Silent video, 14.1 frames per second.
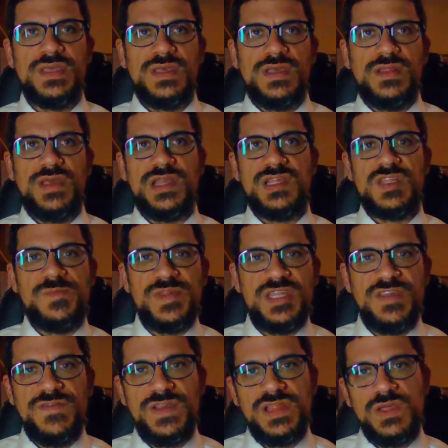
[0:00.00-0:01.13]
that
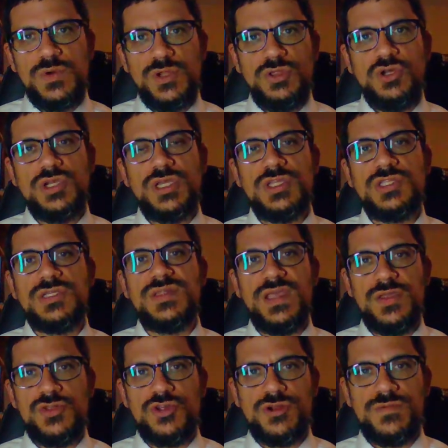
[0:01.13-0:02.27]
specifically we're looking to
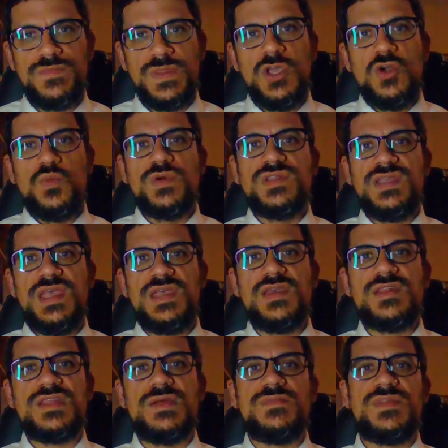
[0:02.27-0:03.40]
nature. We're taking
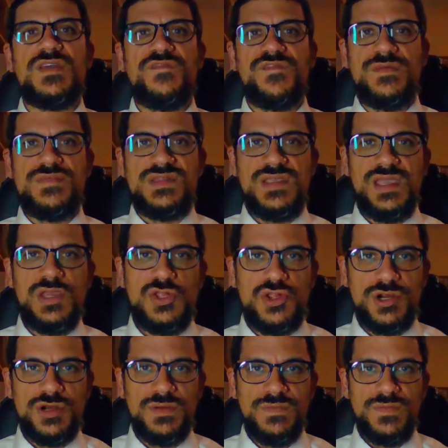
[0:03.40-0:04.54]
something from
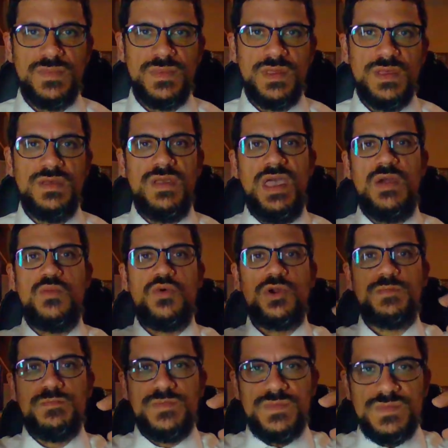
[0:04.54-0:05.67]
nature and we're
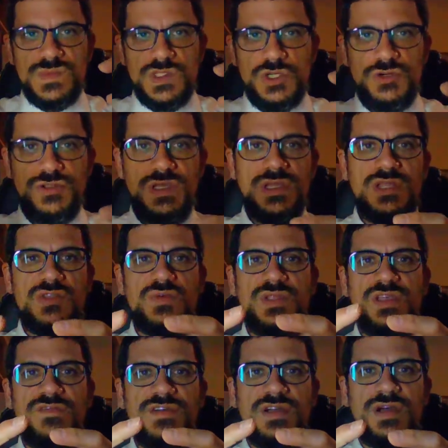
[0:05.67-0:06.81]
turning it into a
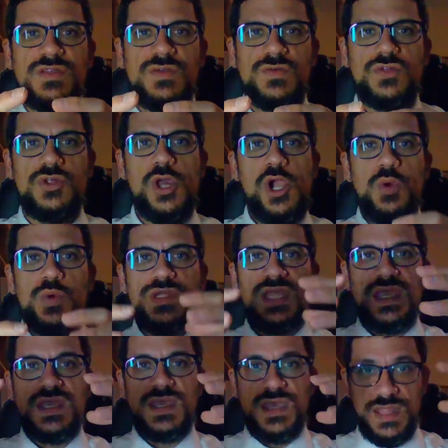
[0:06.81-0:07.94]
davar kadosh. We're
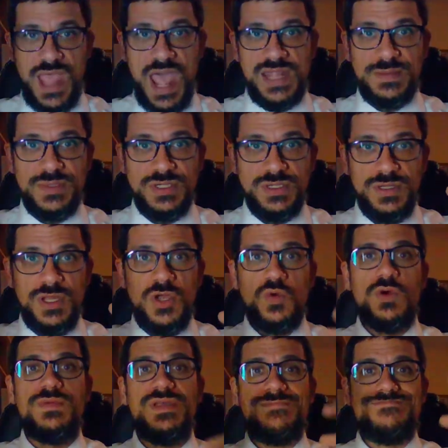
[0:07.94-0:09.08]
taking an animal, we're
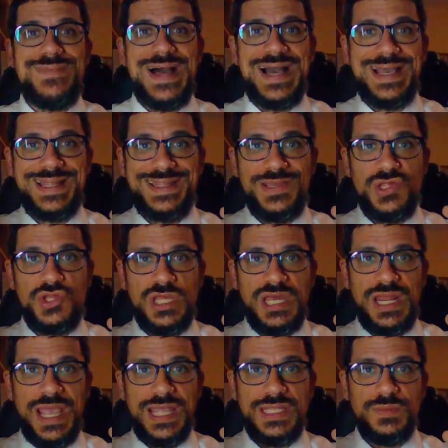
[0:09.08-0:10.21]
being makdish that
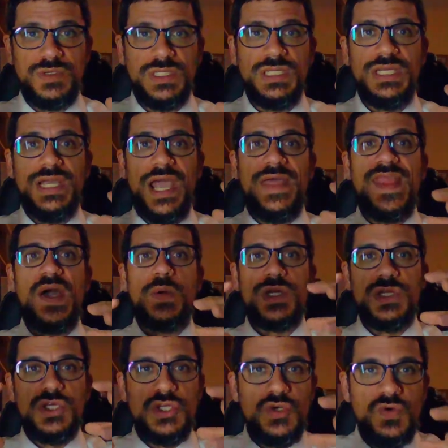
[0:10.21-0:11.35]
animal, and now we're
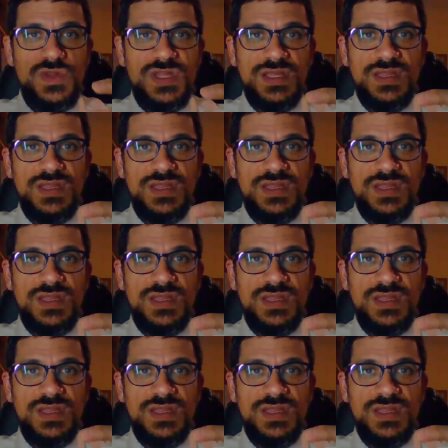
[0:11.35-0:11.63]
using